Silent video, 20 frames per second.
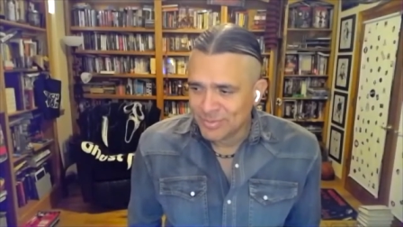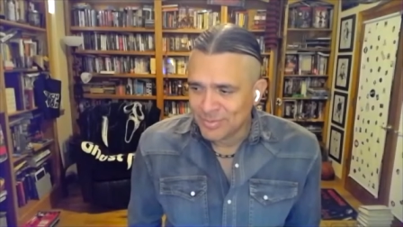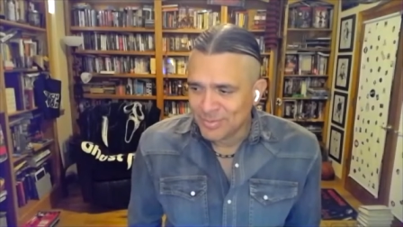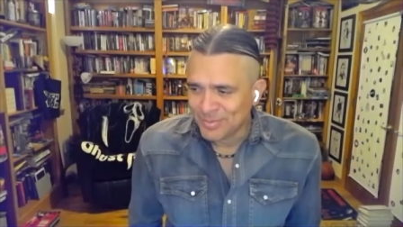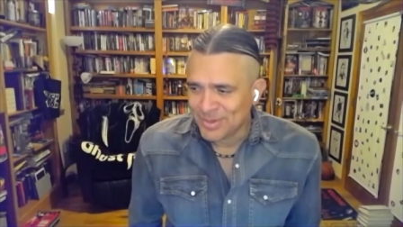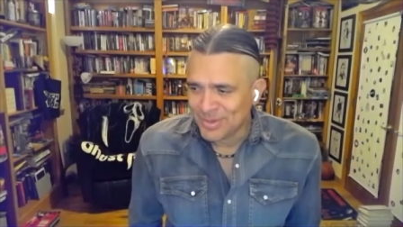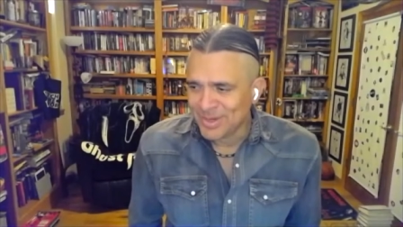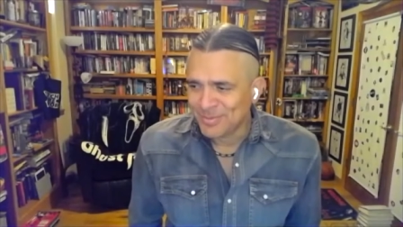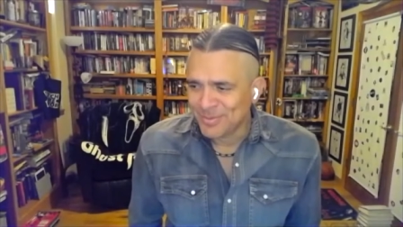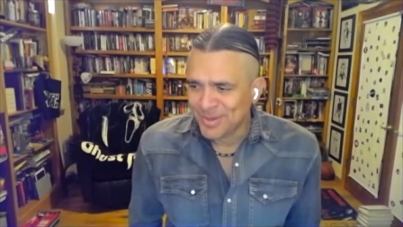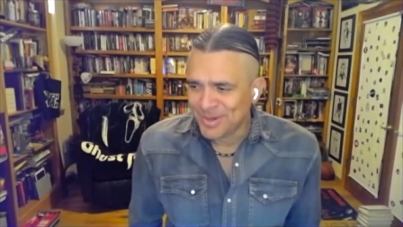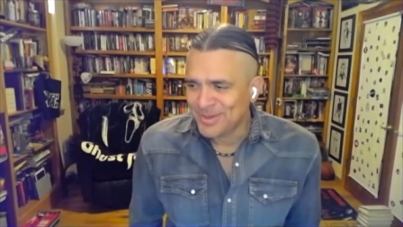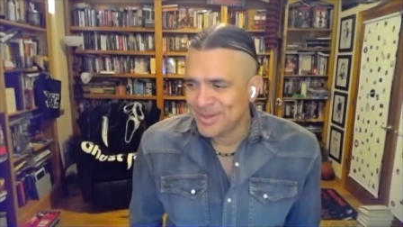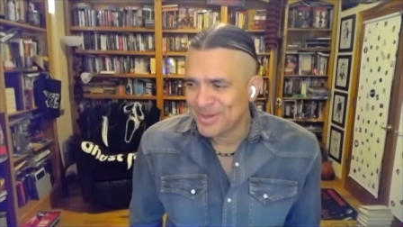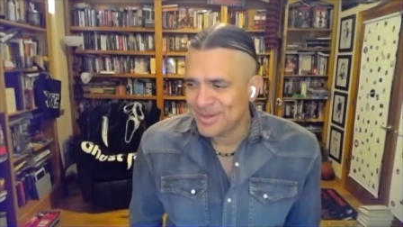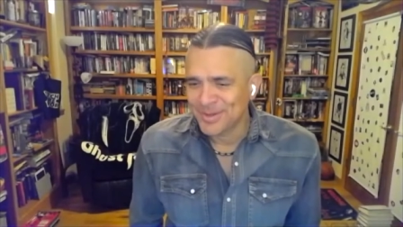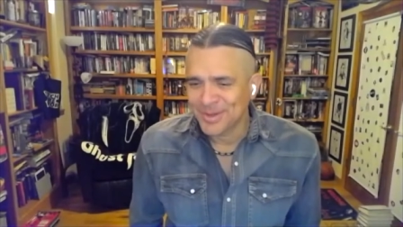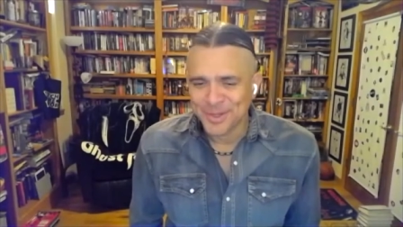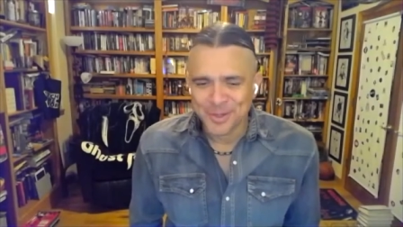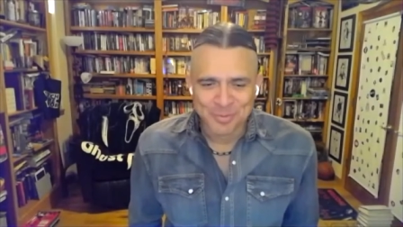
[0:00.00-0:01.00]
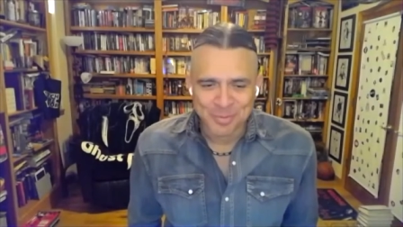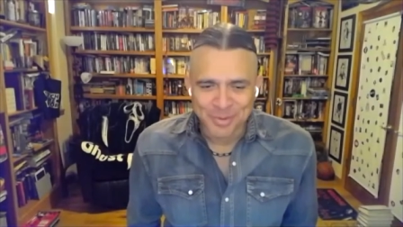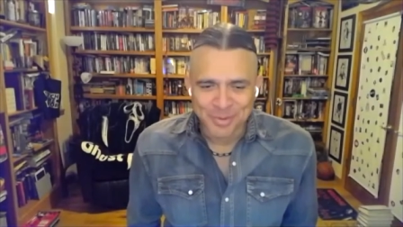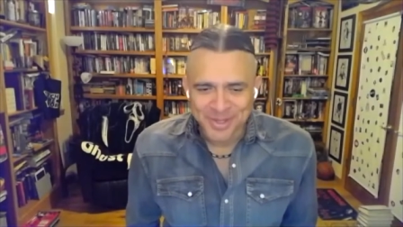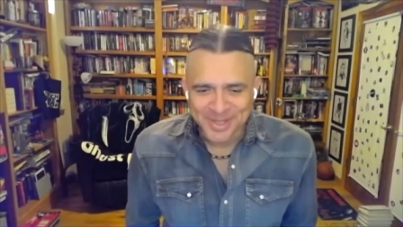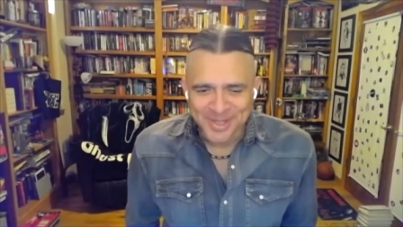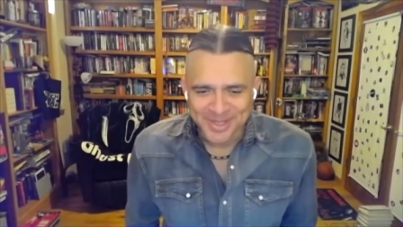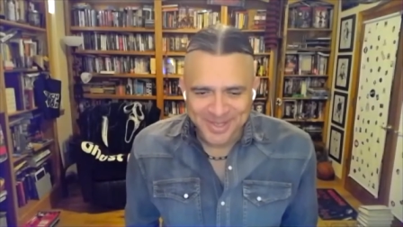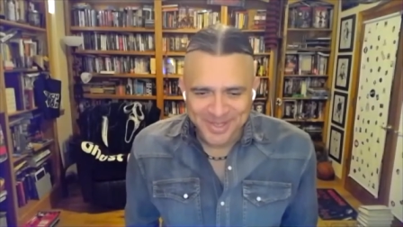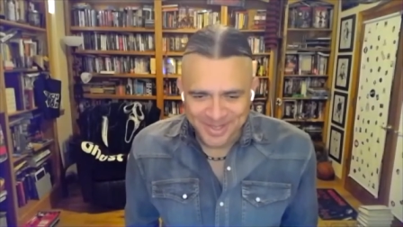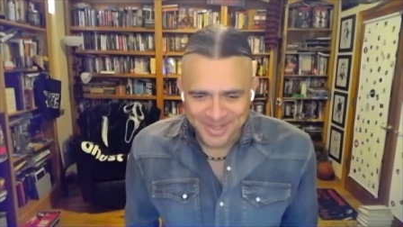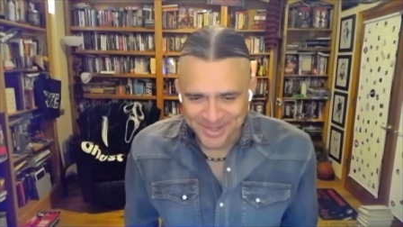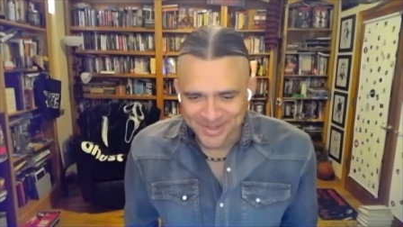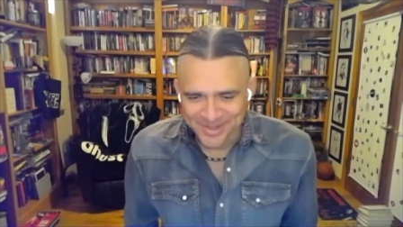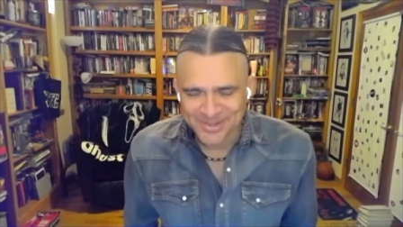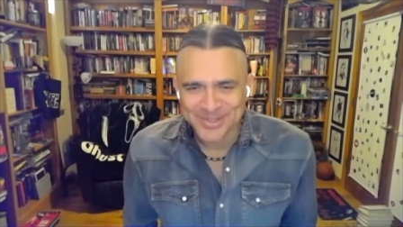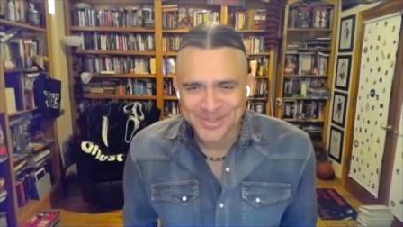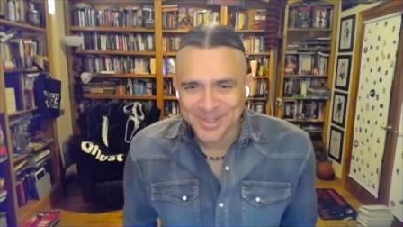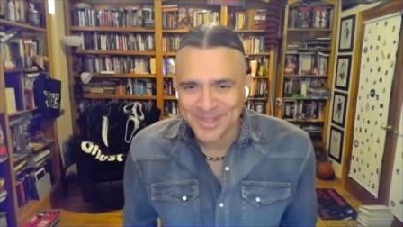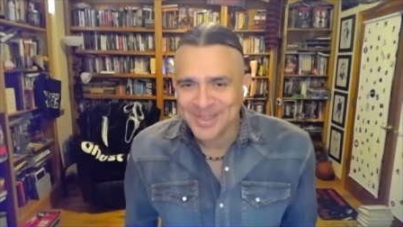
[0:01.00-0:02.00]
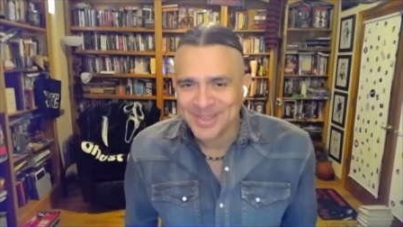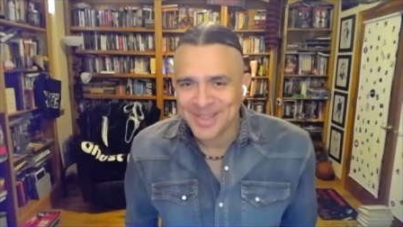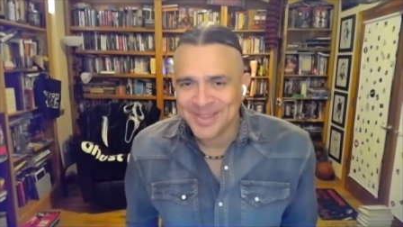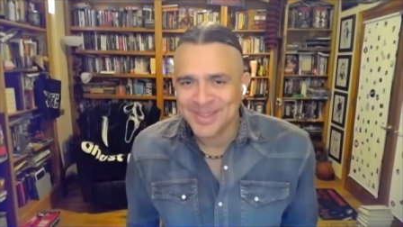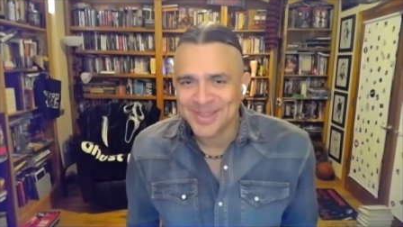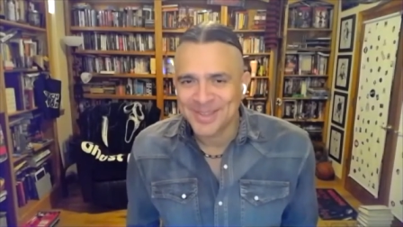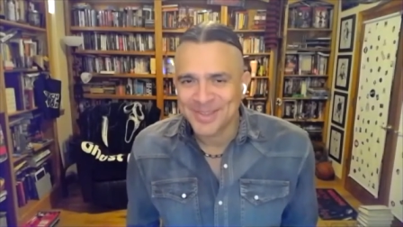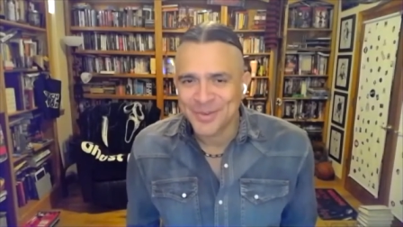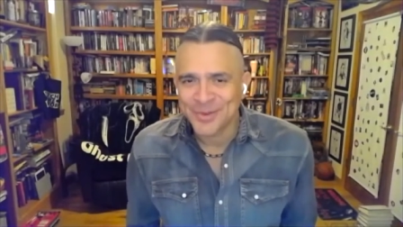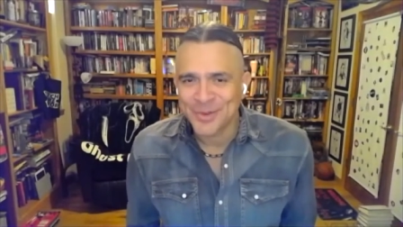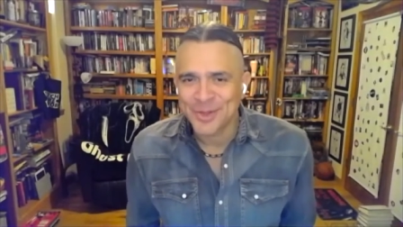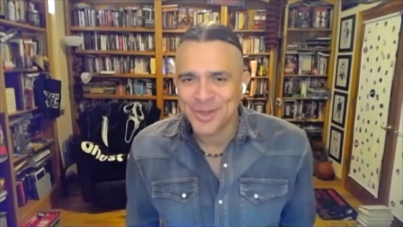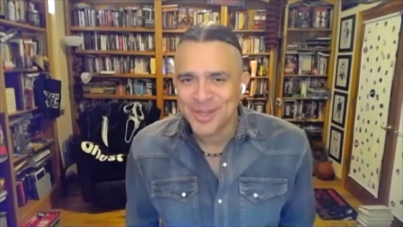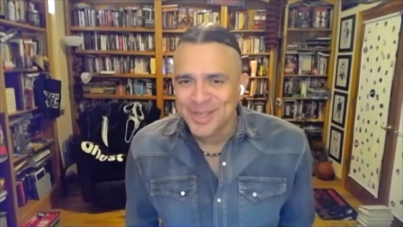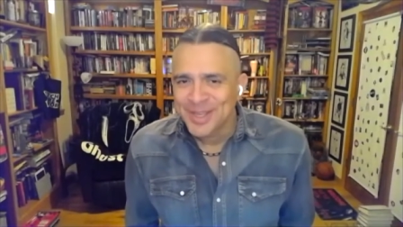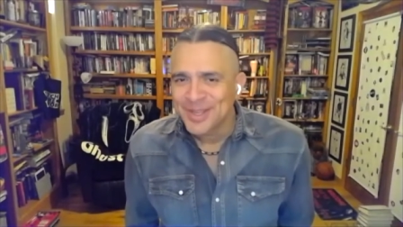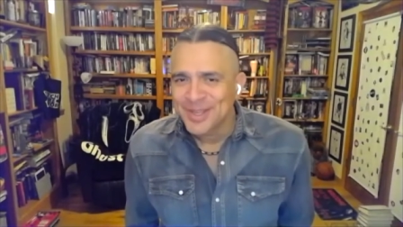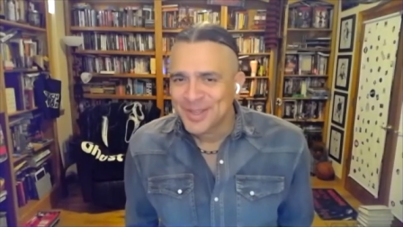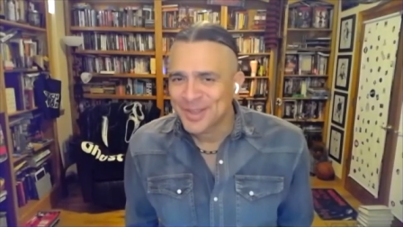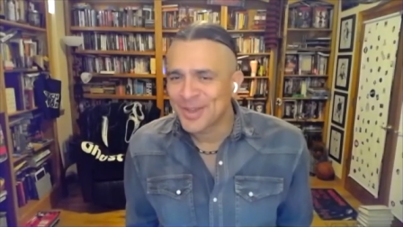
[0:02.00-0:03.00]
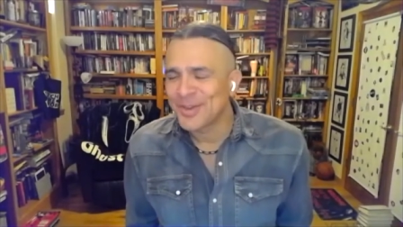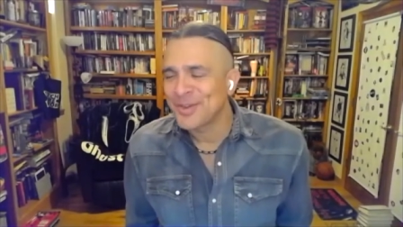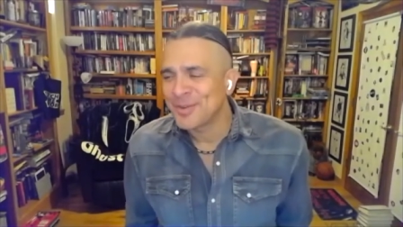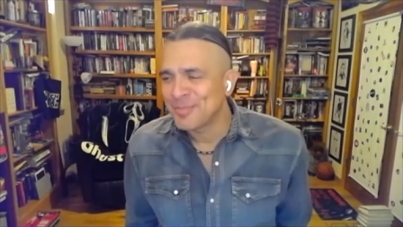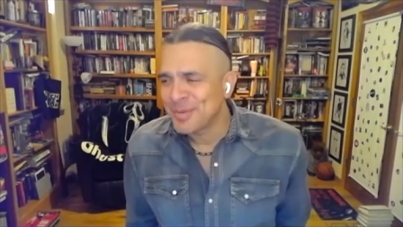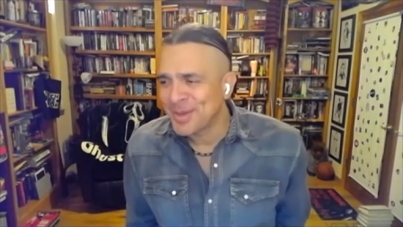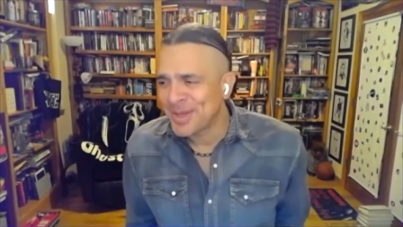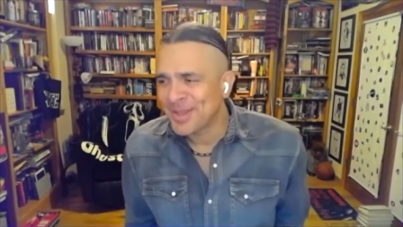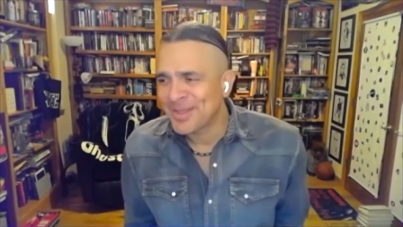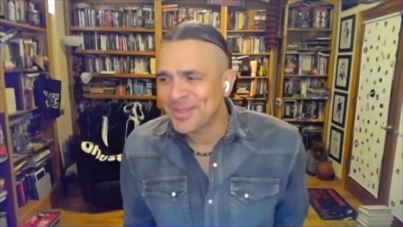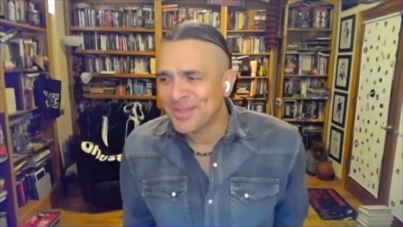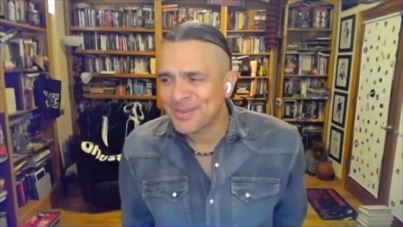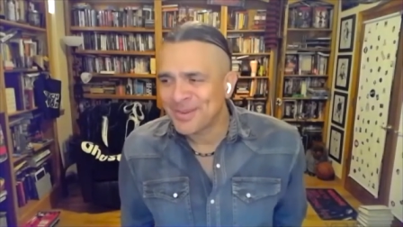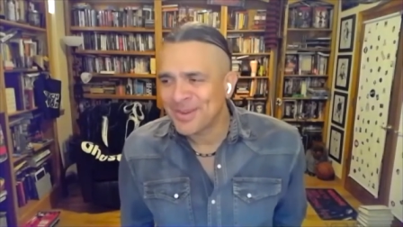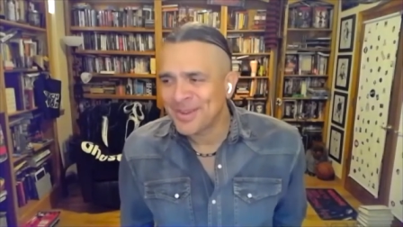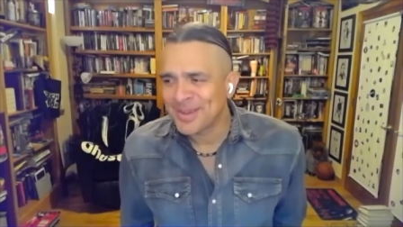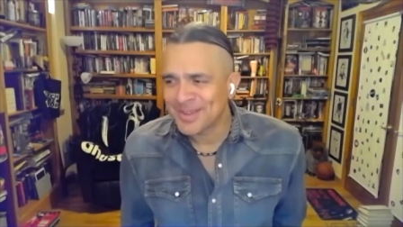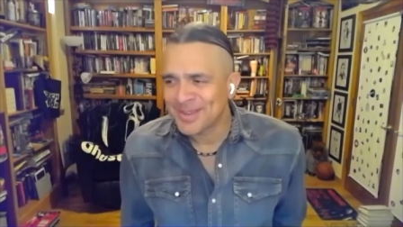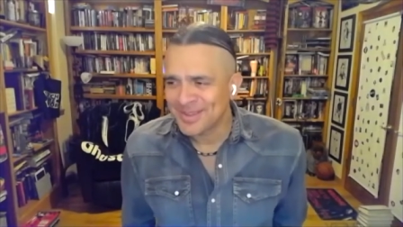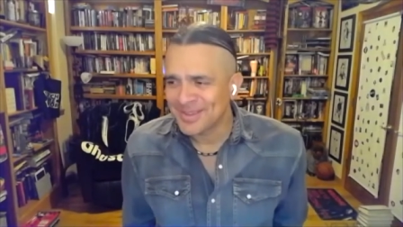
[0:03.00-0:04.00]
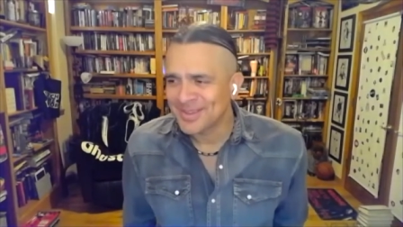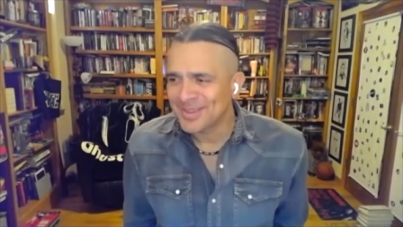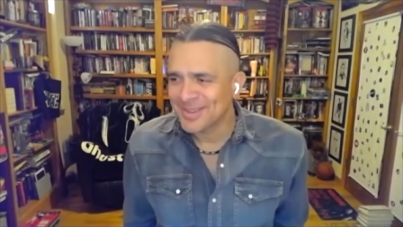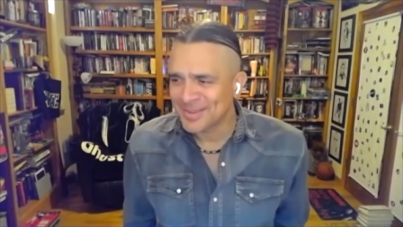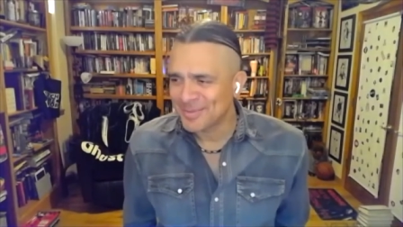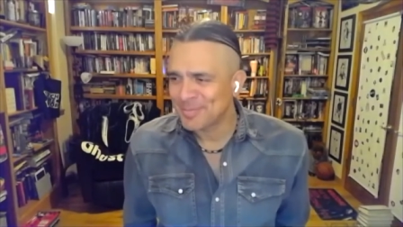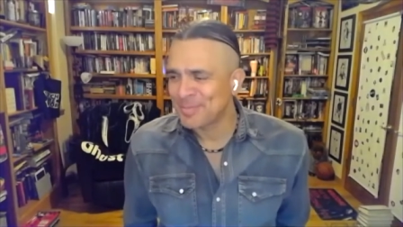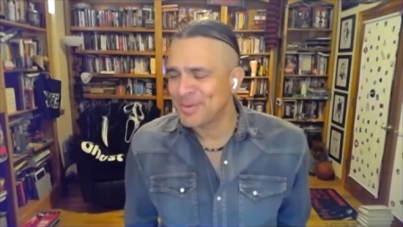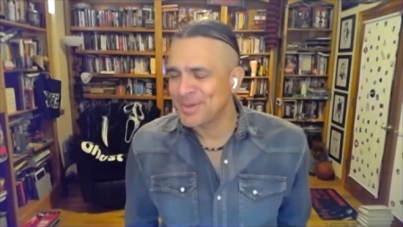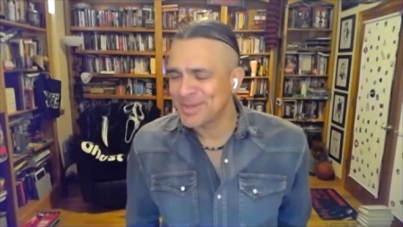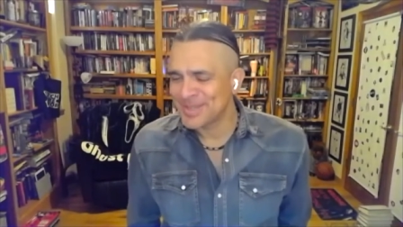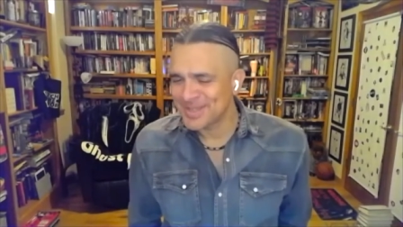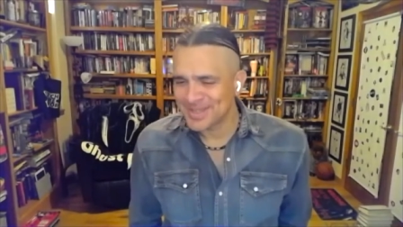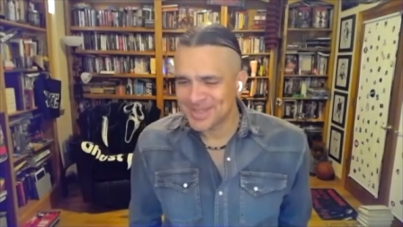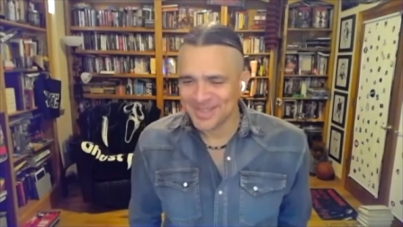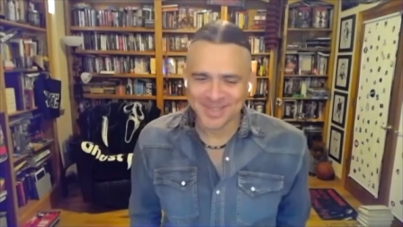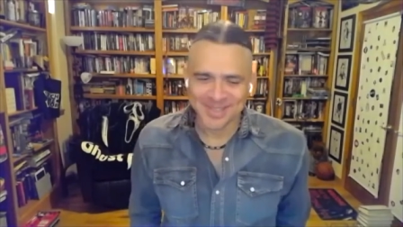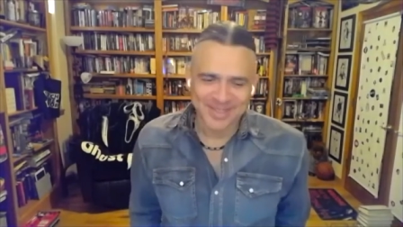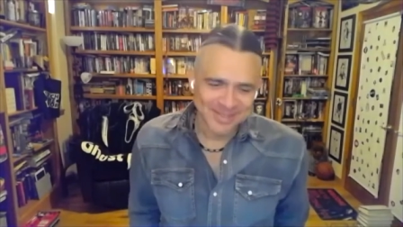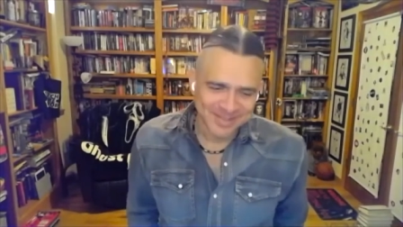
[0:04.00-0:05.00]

why don't they ever get a break? You know, so I think going past three, I think is pushing it.